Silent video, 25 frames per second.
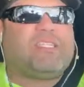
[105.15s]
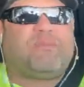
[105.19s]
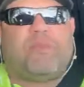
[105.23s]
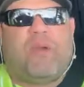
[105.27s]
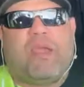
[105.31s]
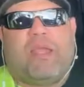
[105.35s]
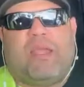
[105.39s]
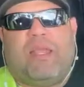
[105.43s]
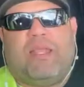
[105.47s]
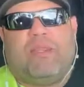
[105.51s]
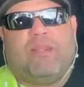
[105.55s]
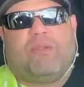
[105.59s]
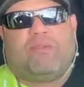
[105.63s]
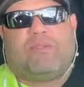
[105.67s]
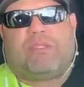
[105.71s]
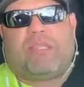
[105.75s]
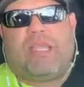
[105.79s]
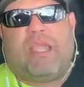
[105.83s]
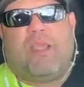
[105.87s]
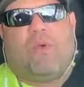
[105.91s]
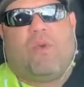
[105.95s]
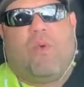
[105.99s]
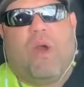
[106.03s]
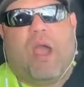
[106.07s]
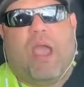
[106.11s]
probably going to end up
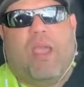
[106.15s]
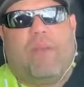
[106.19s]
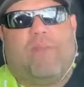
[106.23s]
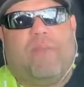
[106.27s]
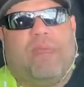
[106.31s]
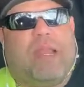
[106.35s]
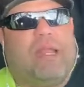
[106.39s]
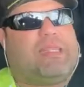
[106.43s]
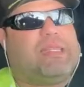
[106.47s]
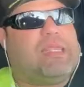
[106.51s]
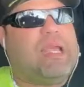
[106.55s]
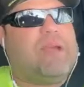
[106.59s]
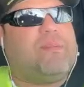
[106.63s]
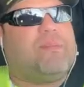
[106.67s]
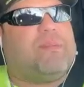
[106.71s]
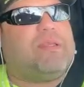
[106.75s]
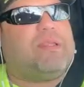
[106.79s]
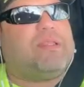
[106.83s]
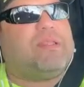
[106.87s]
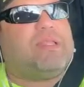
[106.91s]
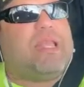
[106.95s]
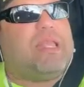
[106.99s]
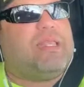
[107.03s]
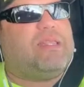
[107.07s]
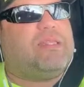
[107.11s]
staying white, man. I think I'm
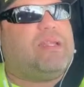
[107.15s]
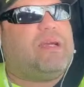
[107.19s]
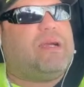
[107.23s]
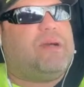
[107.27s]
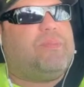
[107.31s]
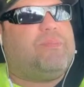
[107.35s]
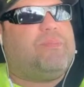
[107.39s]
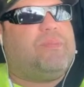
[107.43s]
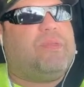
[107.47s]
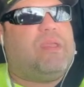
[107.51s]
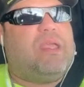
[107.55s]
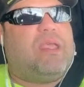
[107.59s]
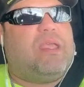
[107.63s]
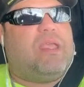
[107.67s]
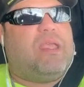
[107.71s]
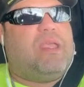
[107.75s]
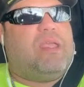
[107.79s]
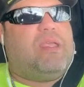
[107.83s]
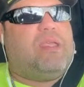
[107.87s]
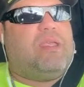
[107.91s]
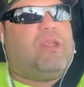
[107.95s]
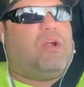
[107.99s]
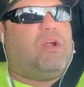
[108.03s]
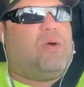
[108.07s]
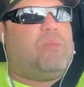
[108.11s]
going to end up.
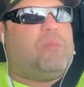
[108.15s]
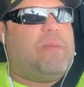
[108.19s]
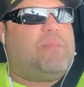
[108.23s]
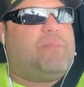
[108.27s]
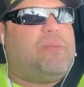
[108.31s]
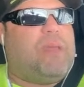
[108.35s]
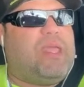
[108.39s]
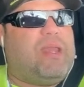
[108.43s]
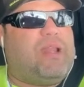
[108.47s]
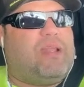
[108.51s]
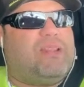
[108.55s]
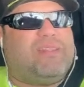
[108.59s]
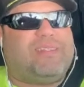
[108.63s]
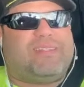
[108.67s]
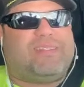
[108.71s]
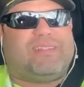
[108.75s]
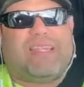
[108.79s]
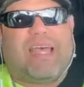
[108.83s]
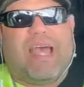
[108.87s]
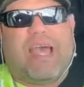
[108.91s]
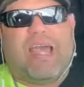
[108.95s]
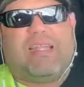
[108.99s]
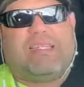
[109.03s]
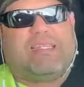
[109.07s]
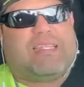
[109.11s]
You know, my paint on the
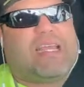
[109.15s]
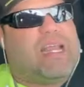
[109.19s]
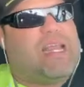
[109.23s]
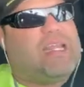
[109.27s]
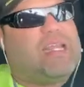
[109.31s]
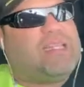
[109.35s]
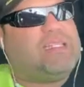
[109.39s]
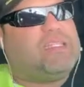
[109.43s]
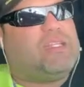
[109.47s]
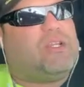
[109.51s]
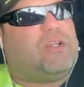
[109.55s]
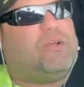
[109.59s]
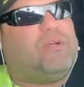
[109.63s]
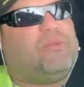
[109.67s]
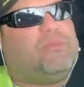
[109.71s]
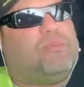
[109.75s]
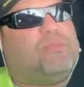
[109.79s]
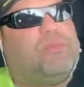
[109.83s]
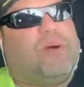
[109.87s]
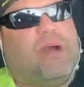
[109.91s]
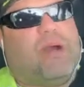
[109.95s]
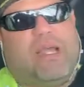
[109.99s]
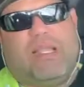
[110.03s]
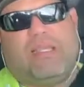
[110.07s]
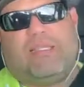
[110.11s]
side has got like these little
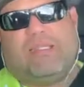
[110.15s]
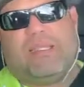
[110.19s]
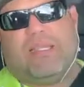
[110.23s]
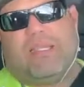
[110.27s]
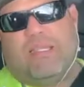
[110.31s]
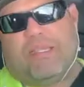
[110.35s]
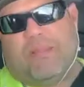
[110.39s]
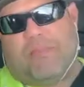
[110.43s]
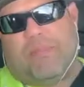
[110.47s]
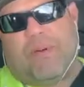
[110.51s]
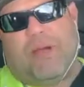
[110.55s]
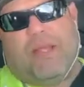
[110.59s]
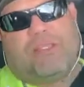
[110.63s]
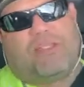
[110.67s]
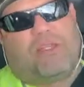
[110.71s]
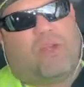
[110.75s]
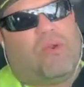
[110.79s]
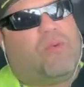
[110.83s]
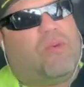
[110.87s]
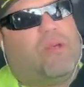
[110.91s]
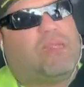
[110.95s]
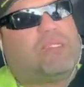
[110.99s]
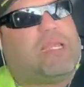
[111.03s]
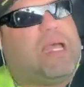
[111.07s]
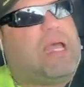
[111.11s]
buttons, and the buttons are
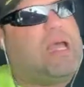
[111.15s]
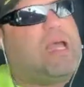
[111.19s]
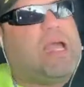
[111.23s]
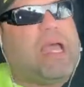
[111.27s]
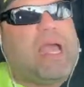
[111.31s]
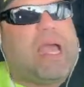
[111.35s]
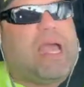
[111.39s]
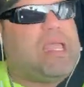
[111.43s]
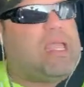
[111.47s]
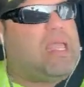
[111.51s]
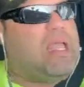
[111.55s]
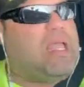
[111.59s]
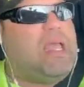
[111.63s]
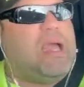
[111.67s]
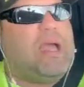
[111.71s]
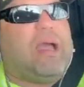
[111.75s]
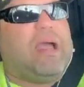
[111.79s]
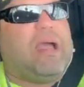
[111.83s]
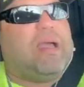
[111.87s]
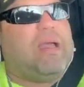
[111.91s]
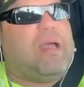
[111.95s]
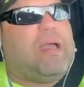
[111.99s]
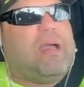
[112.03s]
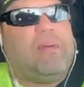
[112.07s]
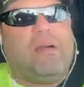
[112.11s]
rust. I'm
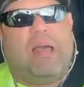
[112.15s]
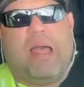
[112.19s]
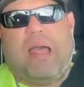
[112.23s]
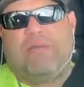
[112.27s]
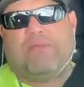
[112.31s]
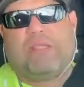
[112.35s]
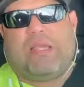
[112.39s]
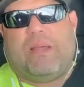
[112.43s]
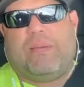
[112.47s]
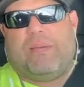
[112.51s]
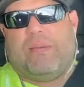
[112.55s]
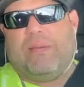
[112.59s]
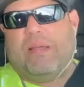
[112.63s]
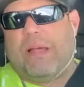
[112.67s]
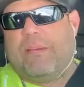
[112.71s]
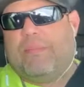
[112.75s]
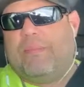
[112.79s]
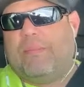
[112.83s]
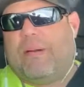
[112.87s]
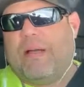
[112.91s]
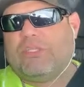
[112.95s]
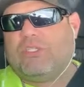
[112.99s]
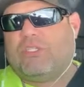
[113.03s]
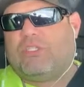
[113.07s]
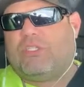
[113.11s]

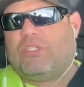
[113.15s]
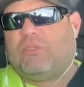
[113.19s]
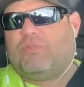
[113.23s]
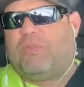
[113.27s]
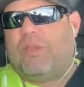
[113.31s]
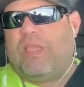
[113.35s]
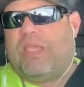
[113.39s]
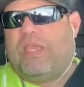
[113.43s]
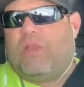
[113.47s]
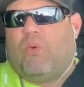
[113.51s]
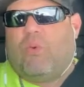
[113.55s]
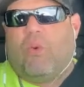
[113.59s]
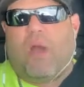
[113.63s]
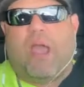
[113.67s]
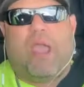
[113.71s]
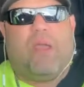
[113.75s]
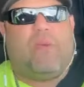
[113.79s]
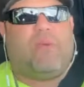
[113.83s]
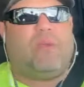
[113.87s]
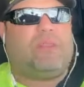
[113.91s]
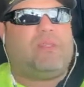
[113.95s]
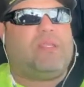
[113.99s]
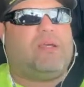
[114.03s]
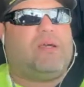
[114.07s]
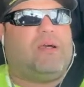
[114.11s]
about to just paint it white
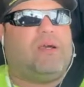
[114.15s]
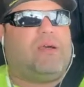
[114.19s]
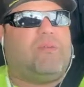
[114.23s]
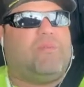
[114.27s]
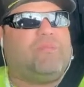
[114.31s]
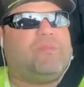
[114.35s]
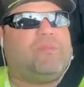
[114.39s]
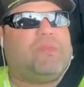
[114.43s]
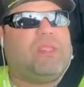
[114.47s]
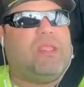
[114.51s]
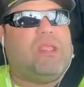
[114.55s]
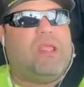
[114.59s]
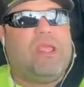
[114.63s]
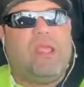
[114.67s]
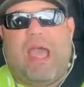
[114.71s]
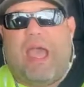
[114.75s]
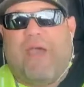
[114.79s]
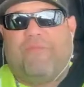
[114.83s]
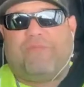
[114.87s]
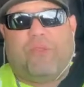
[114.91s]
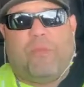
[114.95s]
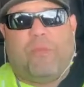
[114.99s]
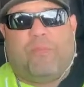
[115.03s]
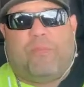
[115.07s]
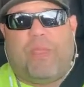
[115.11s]
with the,
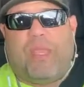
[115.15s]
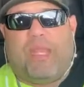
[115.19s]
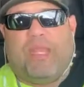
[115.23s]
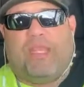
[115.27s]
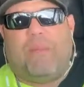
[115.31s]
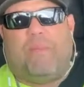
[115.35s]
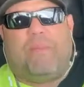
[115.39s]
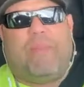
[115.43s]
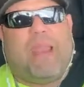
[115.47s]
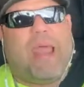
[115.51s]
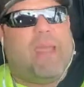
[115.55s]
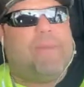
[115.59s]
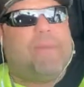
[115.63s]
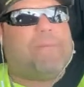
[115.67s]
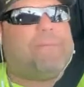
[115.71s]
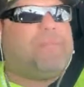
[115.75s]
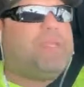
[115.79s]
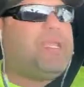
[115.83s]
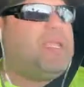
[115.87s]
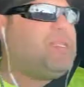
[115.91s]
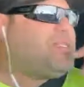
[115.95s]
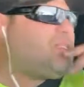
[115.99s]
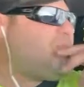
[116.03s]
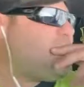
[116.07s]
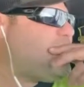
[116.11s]
after painting the Black
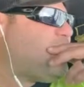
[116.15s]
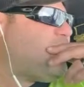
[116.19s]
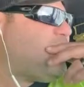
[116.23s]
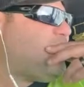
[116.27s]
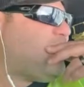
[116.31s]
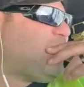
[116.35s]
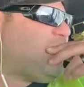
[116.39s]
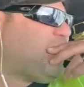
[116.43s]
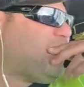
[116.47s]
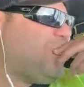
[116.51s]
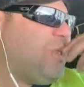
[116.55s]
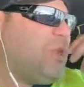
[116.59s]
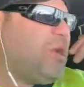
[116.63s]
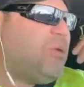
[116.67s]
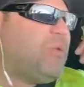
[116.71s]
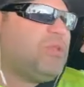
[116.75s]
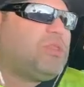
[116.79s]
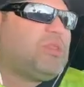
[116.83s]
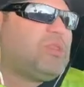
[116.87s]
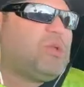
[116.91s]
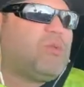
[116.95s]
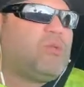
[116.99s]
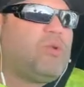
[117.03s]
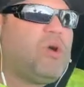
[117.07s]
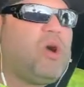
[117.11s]
Beast, you know, with
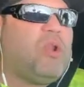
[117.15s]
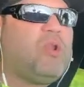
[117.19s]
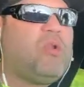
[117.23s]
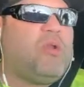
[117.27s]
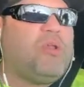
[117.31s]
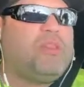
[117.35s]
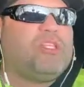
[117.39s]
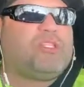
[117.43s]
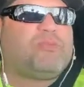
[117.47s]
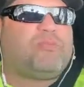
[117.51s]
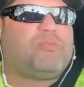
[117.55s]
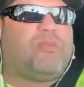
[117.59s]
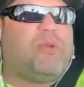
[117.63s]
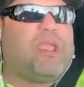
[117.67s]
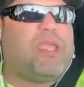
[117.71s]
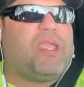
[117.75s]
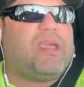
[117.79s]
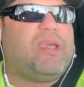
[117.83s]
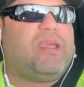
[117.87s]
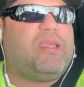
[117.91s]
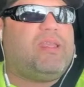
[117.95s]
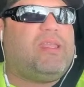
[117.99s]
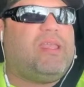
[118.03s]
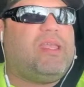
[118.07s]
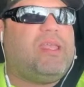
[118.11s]
the roller and the spray
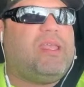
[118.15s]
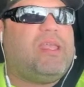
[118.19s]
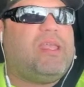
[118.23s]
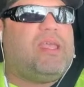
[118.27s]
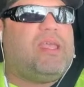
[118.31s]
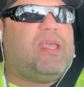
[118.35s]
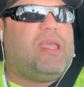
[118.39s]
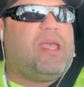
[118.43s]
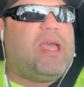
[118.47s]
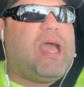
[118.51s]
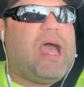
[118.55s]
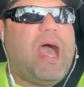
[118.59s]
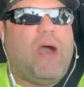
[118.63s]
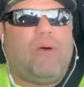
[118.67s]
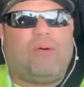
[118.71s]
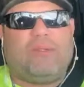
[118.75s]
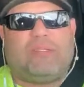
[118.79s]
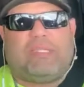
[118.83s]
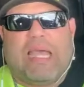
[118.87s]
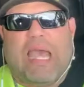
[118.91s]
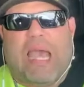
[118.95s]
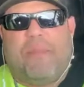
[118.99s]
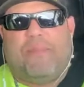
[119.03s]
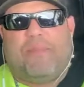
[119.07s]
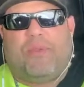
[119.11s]
gun, I was
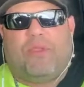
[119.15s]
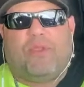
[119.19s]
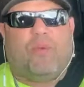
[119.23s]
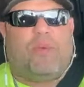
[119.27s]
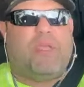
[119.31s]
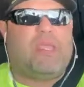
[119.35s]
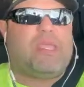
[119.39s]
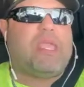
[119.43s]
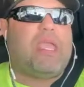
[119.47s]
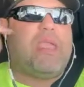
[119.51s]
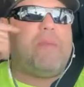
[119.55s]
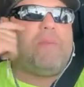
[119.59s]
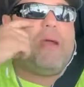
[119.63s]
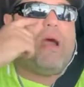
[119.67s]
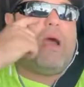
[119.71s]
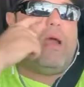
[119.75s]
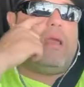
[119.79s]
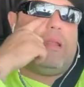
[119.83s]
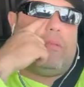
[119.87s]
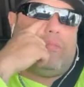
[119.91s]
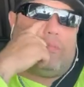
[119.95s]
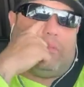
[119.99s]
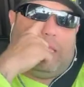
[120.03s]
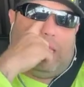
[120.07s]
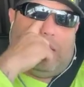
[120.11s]
happy the way it came out.
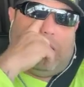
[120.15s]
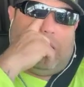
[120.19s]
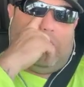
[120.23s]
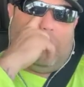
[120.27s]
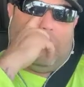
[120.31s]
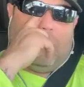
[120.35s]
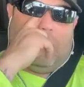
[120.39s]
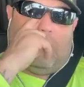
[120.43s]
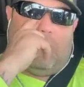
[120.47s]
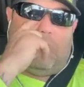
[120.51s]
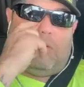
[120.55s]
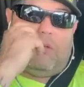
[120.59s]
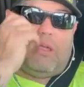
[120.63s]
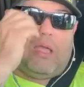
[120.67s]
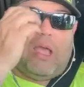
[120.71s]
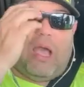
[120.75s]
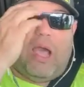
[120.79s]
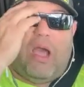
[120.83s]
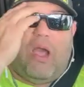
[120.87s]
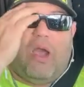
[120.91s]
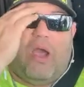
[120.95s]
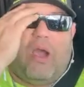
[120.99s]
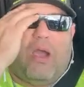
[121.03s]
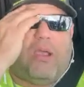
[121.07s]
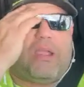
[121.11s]
And I'm thinking, you know,
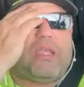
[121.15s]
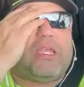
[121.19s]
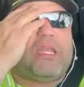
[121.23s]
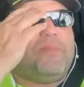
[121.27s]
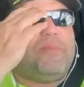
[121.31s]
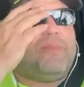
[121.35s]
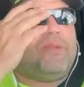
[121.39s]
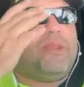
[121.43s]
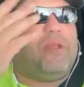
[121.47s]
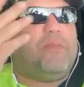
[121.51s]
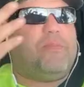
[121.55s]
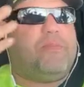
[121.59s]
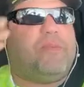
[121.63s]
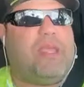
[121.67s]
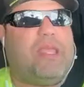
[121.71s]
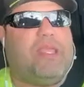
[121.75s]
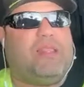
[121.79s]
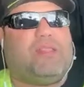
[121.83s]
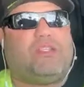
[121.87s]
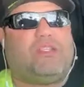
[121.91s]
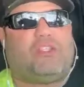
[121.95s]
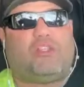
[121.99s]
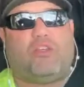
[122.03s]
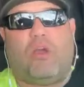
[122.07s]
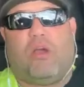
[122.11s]
how hard could it be to paint
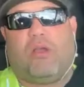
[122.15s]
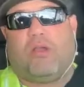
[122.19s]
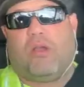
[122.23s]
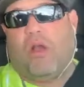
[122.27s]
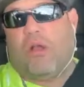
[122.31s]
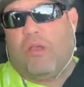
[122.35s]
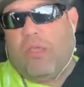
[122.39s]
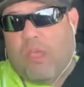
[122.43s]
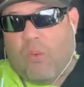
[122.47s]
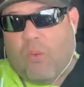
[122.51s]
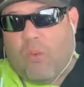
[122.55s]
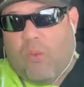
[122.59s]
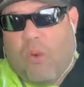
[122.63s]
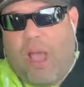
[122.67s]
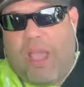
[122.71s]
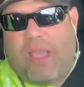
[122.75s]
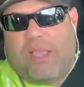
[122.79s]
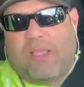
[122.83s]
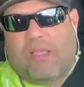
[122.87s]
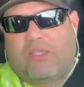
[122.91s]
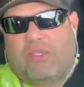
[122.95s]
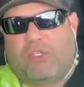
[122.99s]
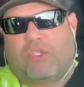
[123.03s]
the truck in white? Because